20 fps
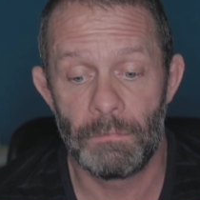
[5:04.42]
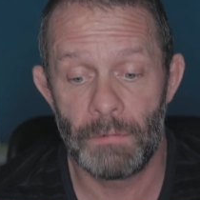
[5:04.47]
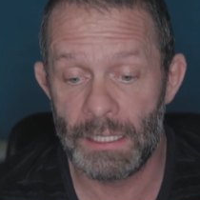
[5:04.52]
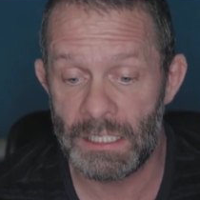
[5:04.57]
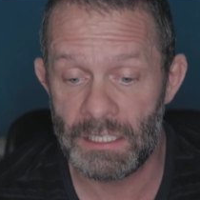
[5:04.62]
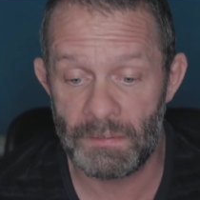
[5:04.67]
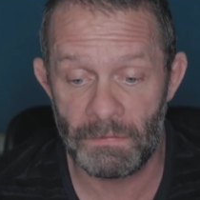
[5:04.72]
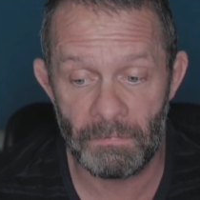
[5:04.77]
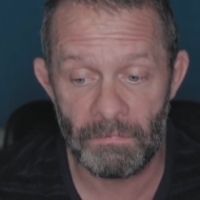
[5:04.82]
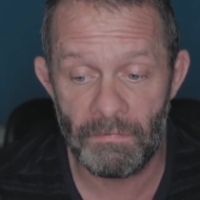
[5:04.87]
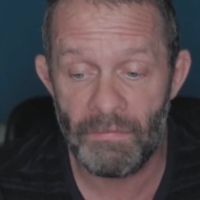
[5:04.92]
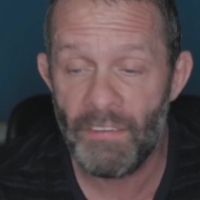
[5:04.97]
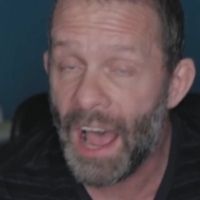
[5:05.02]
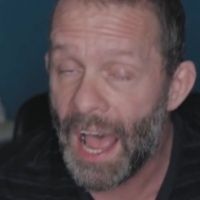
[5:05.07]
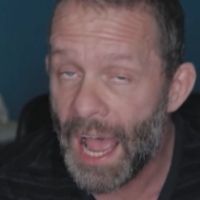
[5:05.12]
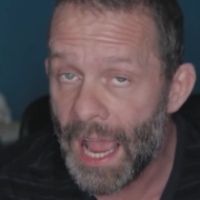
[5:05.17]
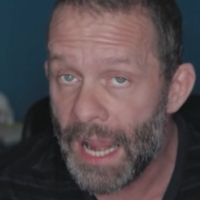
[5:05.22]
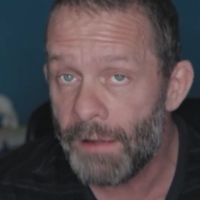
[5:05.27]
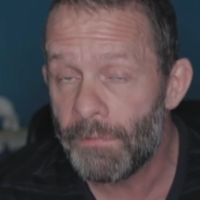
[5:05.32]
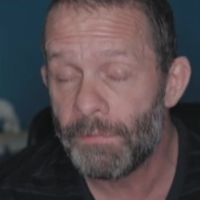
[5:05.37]
it's
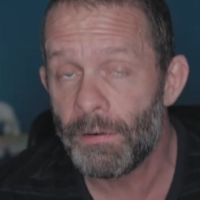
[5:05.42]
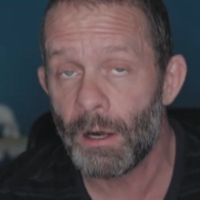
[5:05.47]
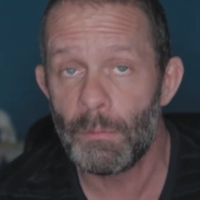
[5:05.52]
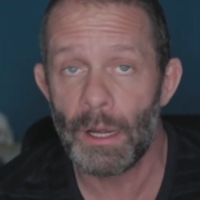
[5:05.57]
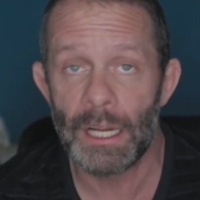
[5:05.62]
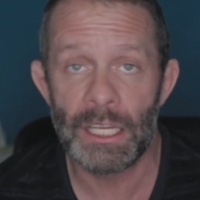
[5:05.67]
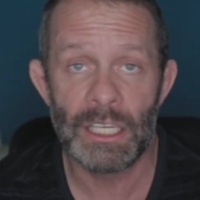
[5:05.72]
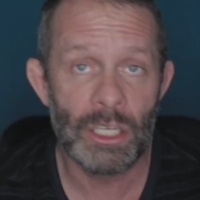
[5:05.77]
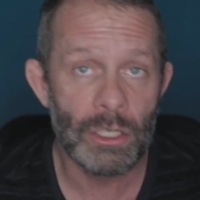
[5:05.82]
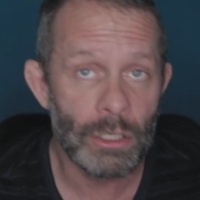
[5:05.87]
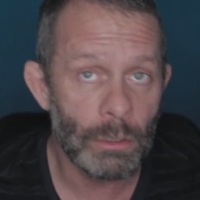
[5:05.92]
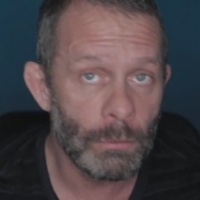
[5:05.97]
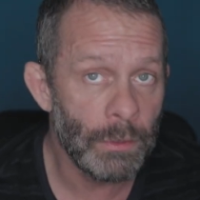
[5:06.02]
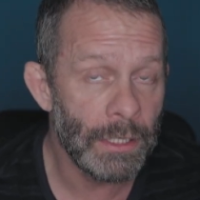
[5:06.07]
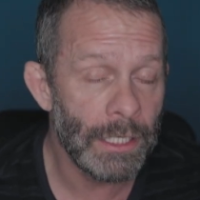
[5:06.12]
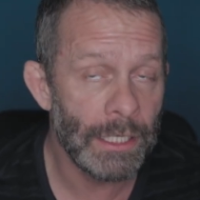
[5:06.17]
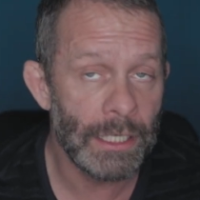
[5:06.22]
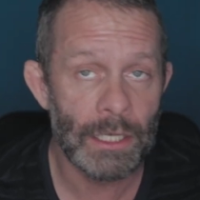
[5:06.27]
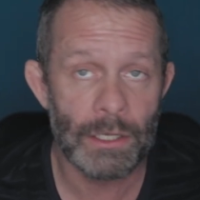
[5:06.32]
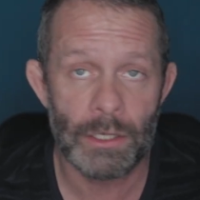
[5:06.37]
fine for my YouTube
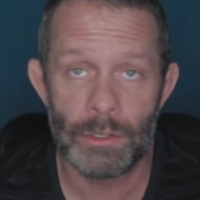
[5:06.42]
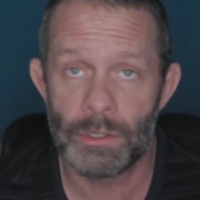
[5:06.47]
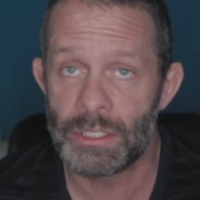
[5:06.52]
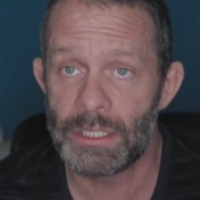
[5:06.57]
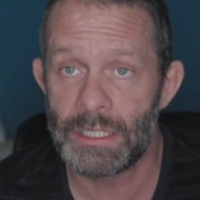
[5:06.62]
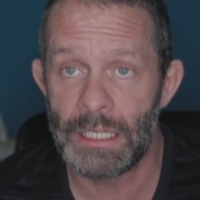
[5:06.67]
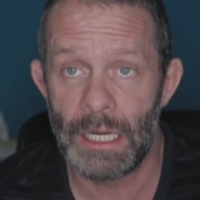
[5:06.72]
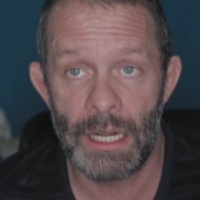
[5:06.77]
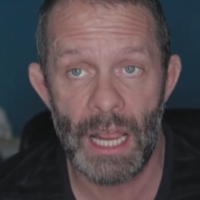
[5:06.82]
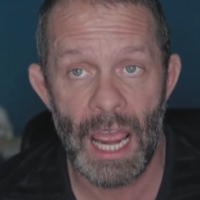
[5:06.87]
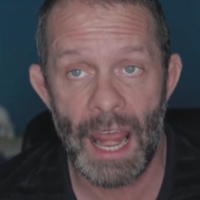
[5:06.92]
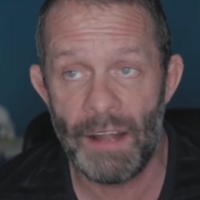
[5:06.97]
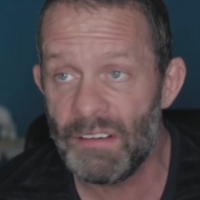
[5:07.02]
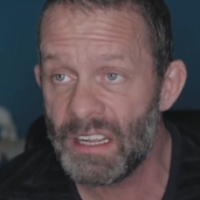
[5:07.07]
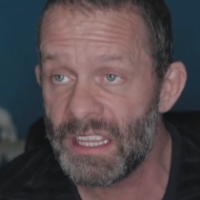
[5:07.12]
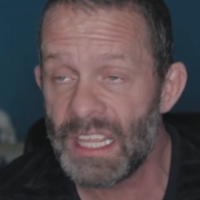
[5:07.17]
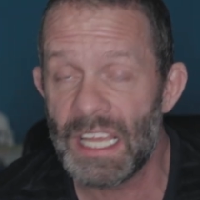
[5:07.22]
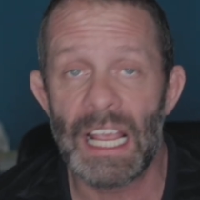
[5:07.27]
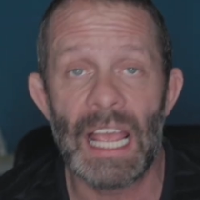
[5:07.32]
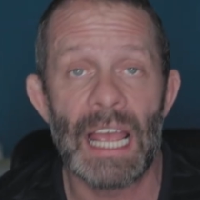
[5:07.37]
videos and
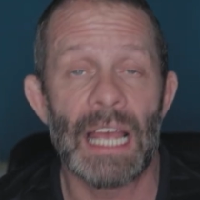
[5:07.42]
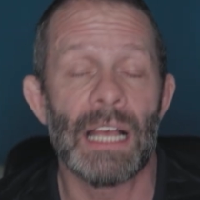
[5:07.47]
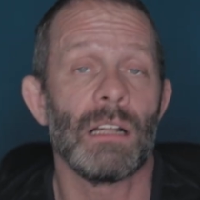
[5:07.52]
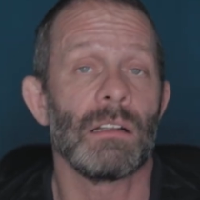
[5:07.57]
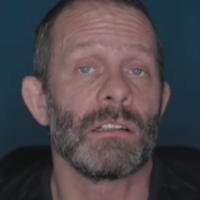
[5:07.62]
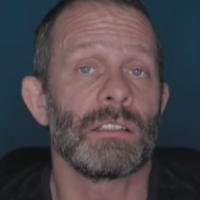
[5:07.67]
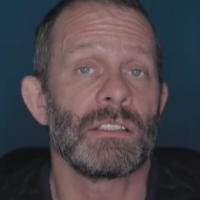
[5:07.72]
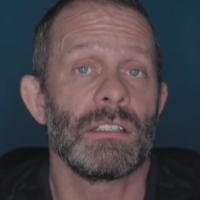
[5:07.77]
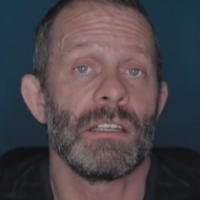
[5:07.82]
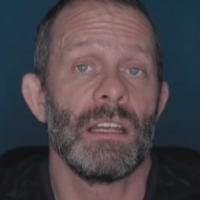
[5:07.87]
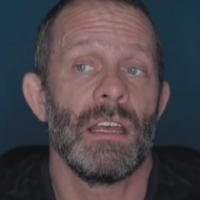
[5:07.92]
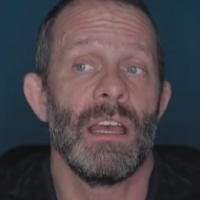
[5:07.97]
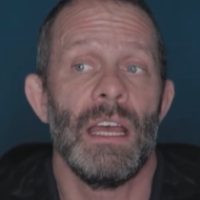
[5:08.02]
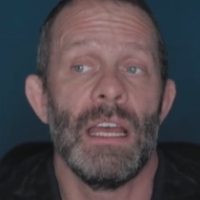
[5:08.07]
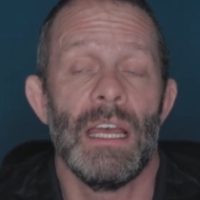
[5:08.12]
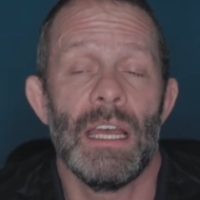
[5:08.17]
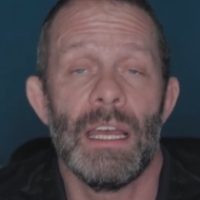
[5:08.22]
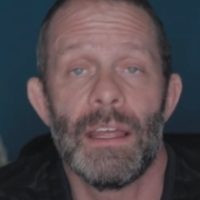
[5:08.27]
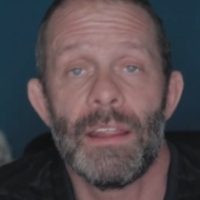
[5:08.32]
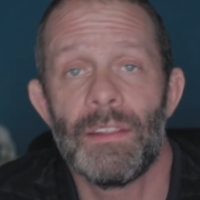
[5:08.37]
everything else
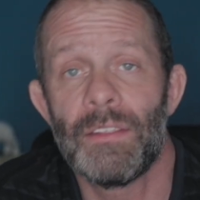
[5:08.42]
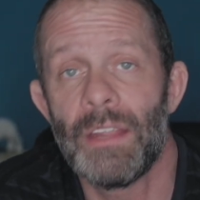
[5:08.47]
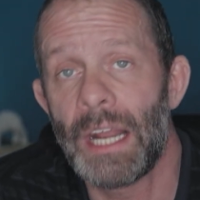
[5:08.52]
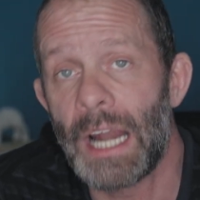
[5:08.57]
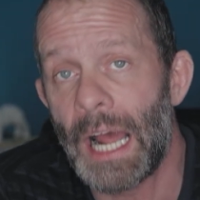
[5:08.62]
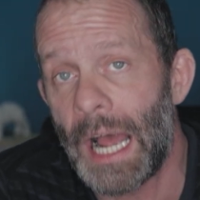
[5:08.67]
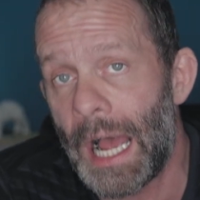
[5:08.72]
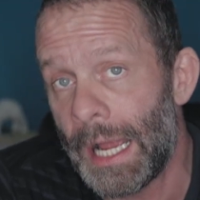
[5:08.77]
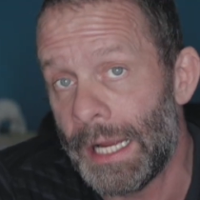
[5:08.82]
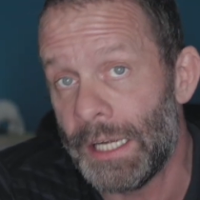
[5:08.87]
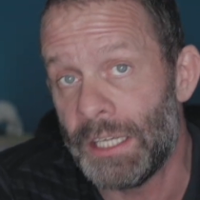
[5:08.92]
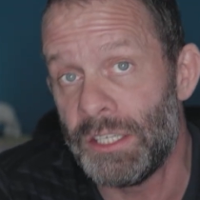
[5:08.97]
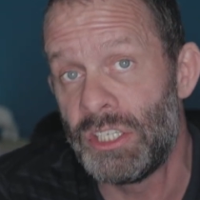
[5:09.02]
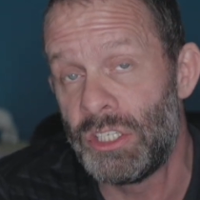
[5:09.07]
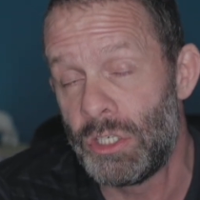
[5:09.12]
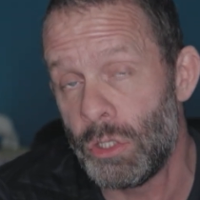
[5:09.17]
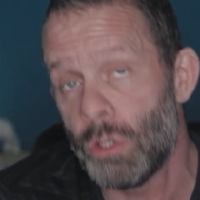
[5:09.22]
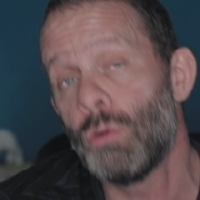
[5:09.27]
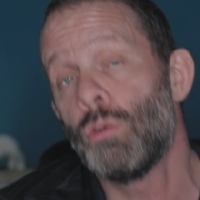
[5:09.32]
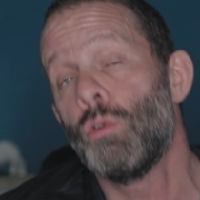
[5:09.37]
that I
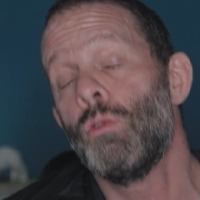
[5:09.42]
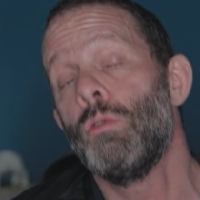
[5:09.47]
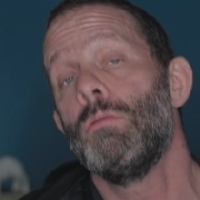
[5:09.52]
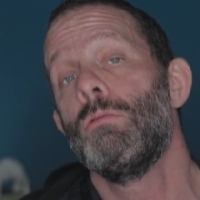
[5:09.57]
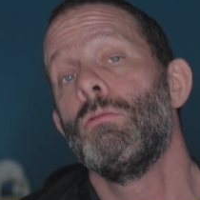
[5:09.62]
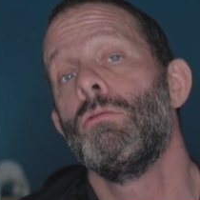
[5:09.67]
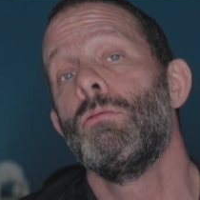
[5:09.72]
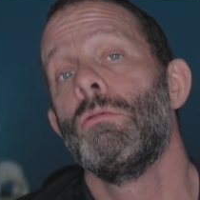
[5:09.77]
do,